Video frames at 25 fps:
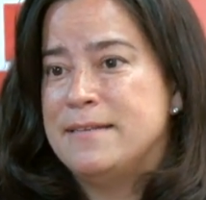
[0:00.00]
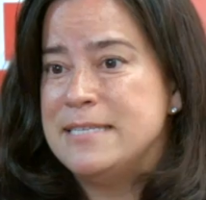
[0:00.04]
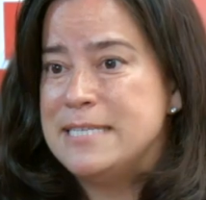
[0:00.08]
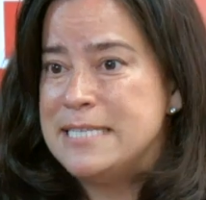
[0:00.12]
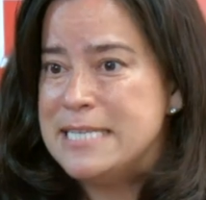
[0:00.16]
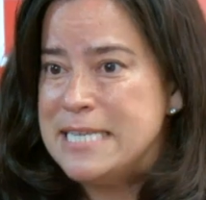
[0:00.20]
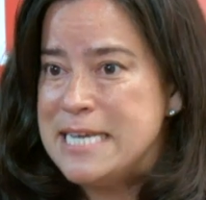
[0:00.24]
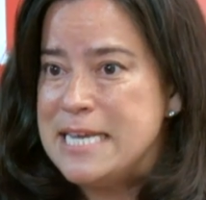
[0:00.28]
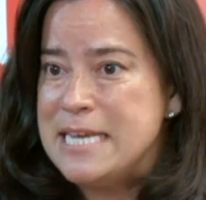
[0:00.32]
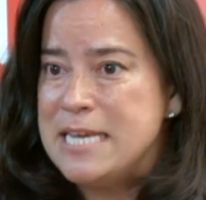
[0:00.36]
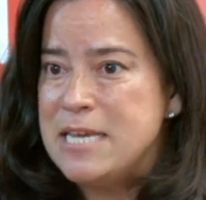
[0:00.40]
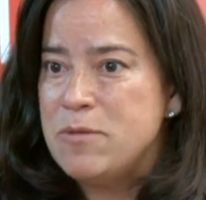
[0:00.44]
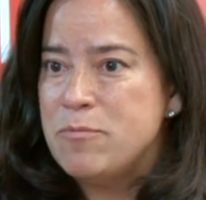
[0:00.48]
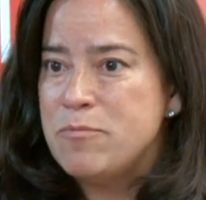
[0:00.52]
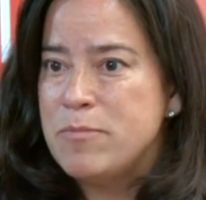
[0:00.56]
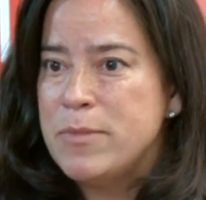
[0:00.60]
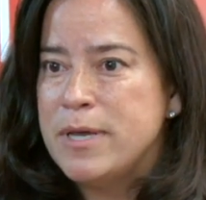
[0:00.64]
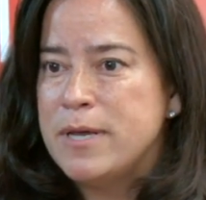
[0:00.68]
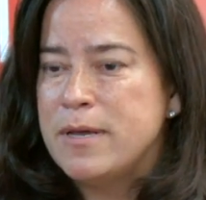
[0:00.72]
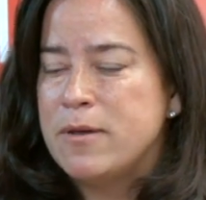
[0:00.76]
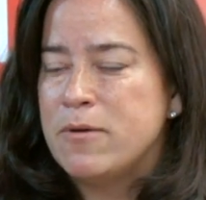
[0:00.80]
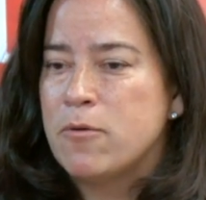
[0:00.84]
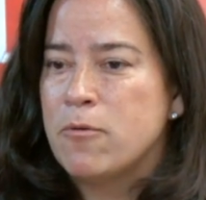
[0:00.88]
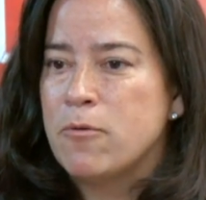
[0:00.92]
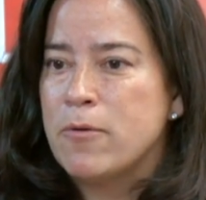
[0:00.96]
team
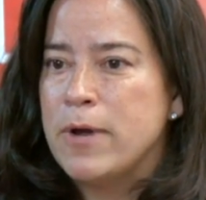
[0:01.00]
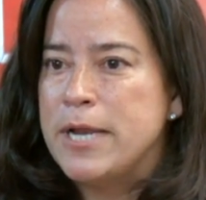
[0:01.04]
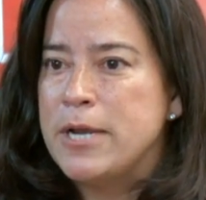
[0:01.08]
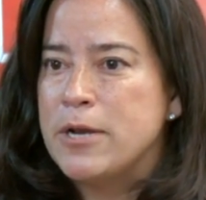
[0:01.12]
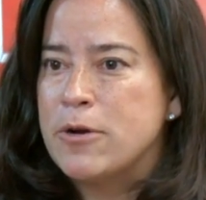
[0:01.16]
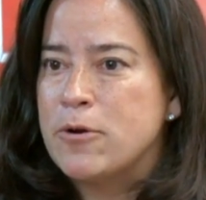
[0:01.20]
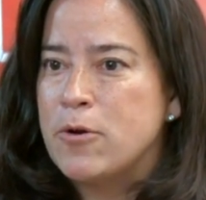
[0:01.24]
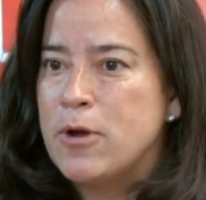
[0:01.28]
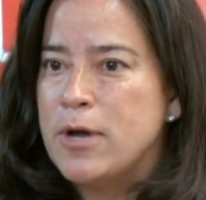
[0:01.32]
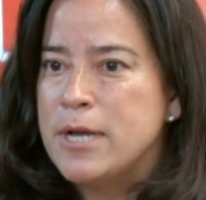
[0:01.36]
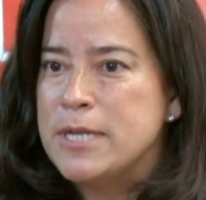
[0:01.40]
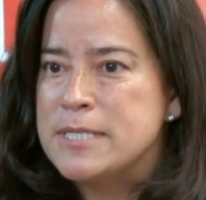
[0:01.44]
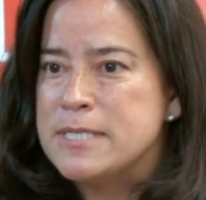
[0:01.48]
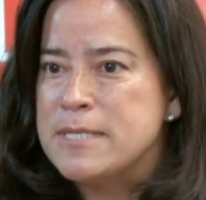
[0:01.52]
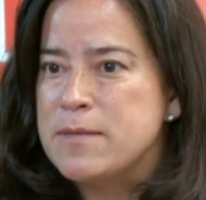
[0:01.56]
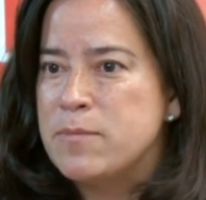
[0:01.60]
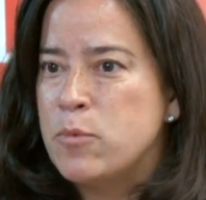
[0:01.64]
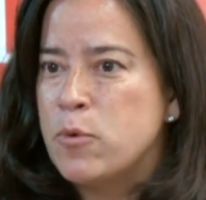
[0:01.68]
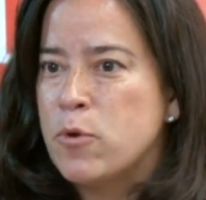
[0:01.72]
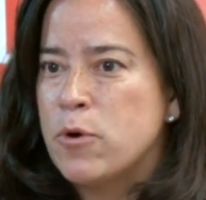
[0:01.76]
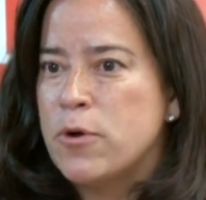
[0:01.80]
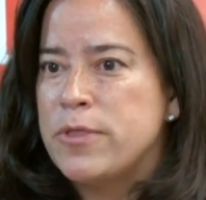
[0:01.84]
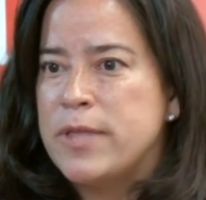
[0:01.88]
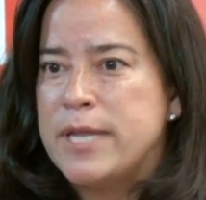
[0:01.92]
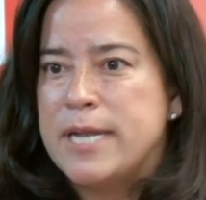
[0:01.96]
right across the
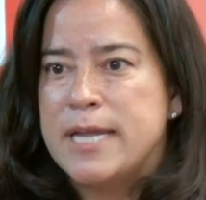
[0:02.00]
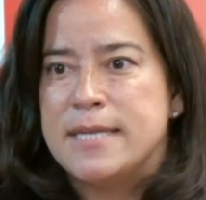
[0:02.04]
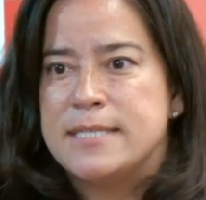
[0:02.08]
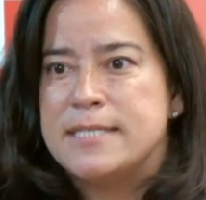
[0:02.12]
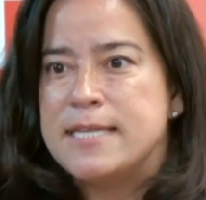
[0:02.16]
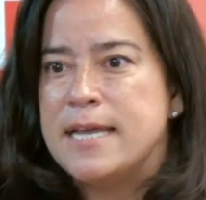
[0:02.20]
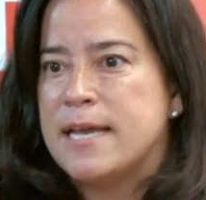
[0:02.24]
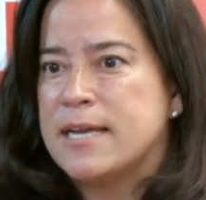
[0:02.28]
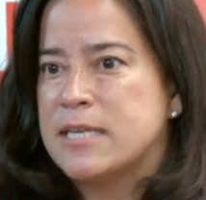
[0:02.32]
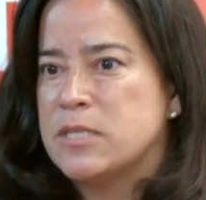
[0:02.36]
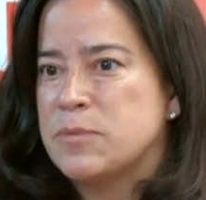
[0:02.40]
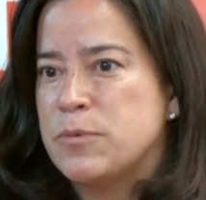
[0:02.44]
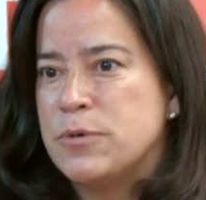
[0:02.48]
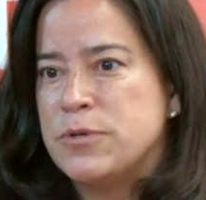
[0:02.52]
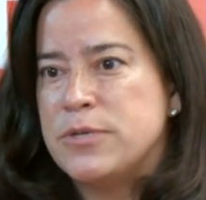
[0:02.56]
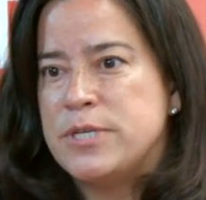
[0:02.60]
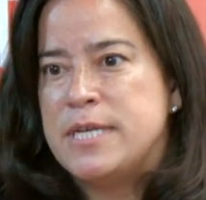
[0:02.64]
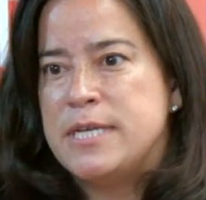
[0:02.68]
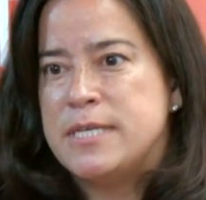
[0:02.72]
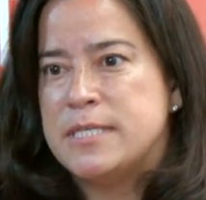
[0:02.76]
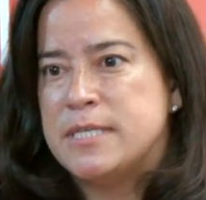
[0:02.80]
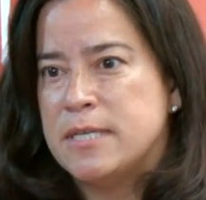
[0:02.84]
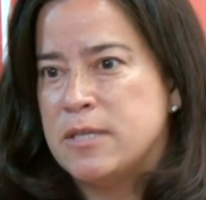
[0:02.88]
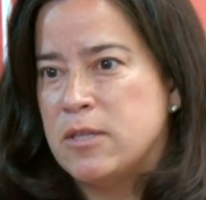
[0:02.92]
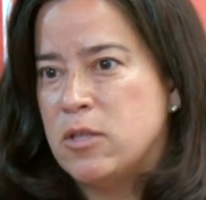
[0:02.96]
board that has
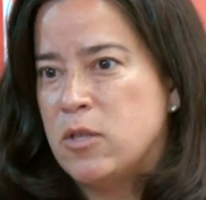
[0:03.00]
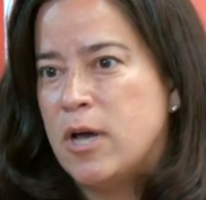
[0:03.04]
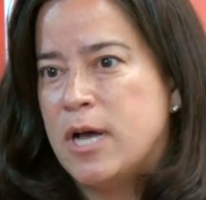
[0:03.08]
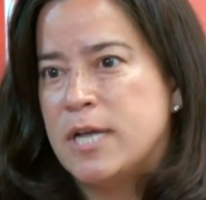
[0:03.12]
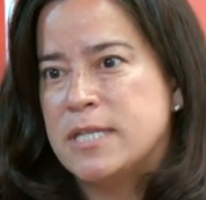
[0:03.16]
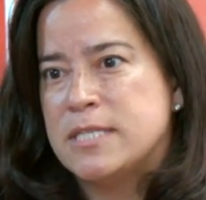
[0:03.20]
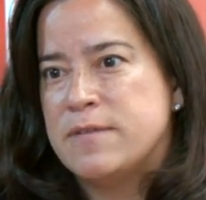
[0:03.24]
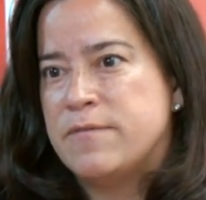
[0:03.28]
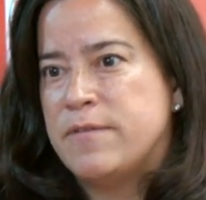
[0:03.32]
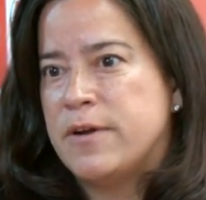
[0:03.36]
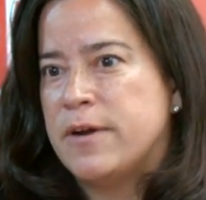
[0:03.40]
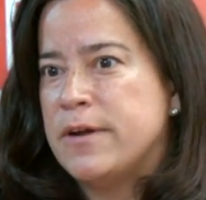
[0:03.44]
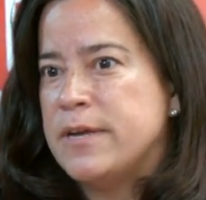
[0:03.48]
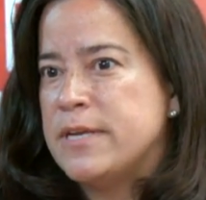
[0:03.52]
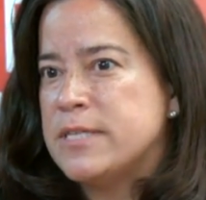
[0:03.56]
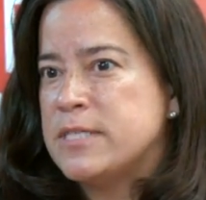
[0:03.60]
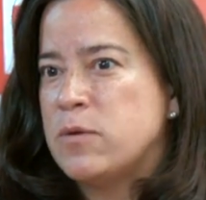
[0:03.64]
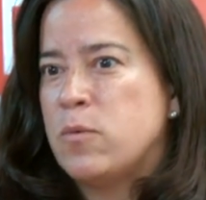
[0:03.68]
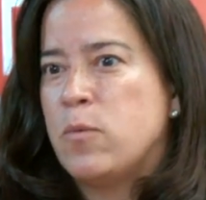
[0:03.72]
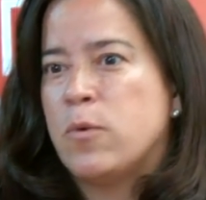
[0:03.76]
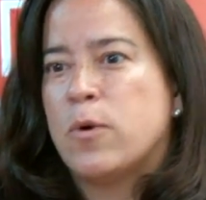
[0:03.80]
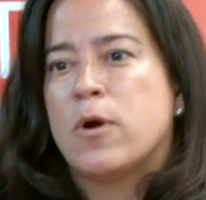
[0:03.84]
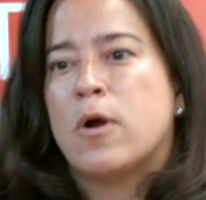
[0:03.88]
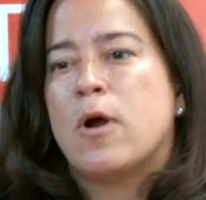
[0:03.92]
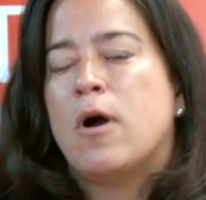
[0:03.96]
expertise in lots of areas,
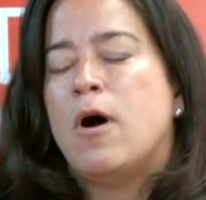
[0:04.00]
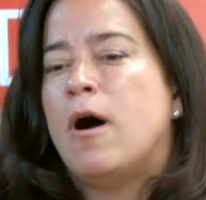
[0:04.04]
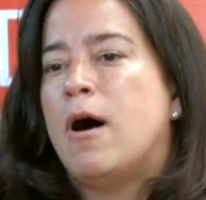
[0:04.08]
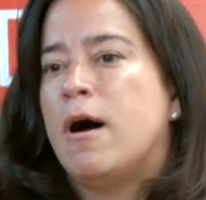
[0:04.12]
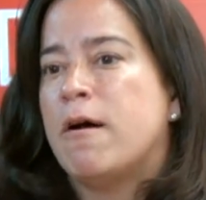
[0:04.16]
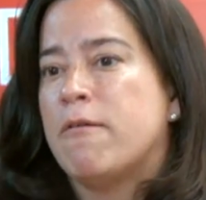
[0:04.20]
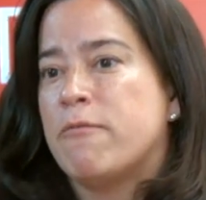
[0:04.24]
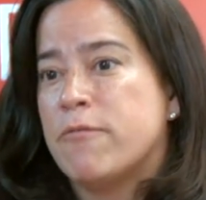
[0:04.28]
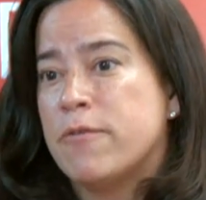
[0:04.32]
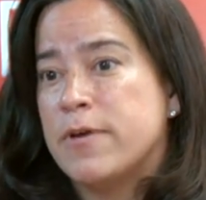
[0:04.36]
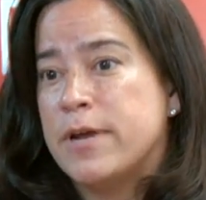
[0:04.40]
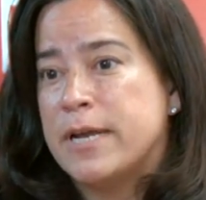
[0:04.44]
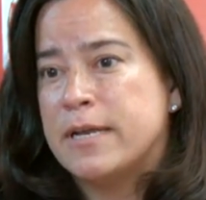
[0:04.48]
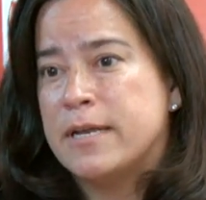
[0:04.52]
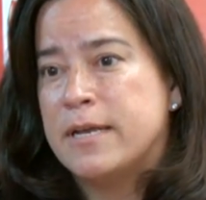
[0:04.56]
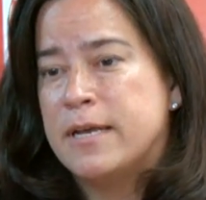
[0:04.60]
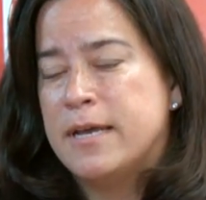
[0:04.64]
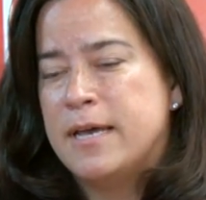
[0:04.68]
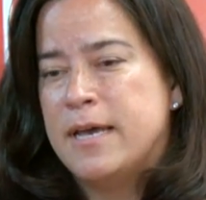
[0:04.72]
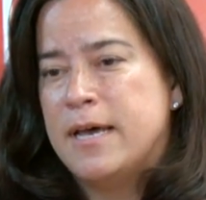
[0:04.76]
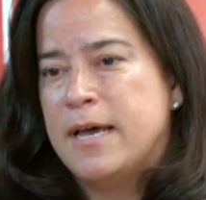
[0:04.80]
and we're offering